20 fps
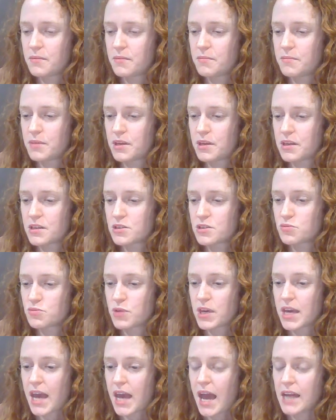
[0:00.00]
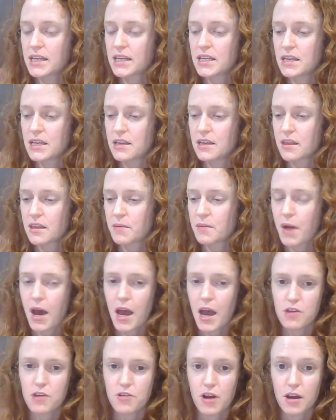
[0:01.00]
because we can't hear them,
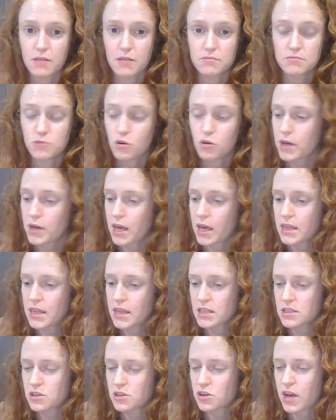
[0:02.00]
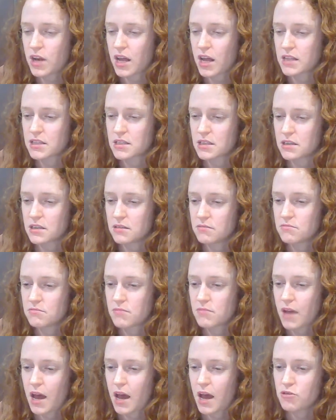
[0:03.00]
Ira. Okay, that's a good answer.
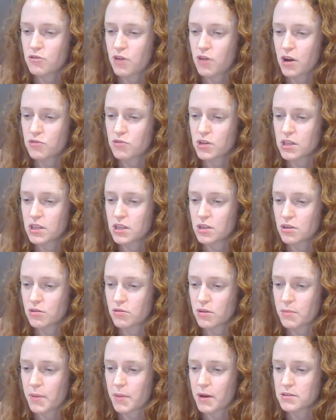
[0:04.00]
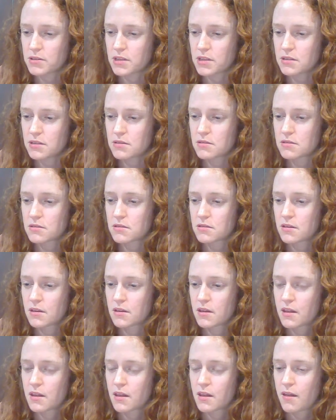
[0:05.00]
Ira really thought about it.
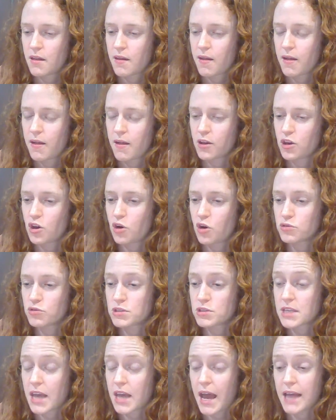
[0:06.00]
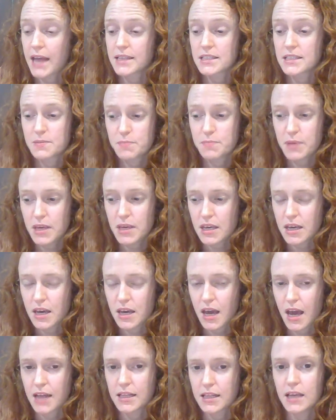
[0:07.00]
Ghosts can't speak,
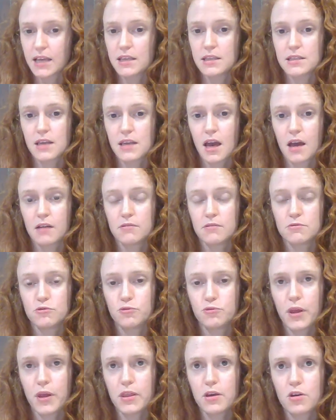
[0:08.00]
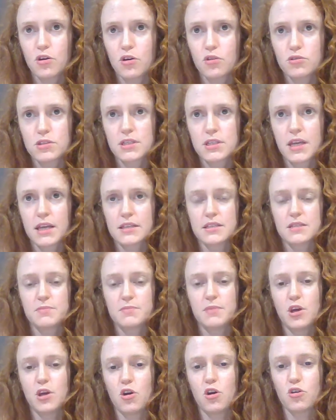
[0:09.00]
Anahita. Whether ghosts can
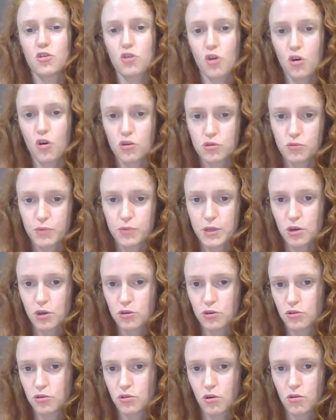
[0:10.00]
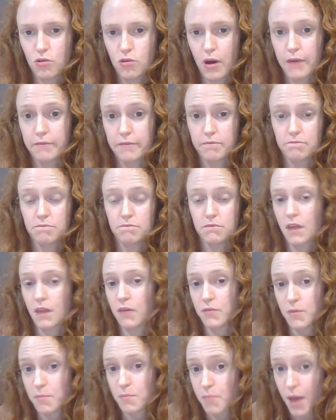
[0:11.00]
speak or not, we don't know. I've
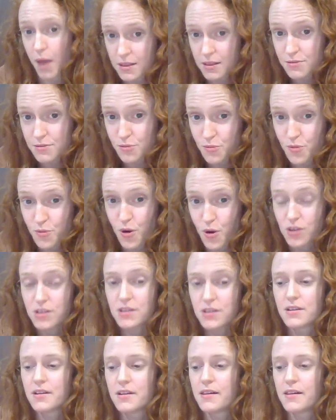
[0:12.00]
never met one.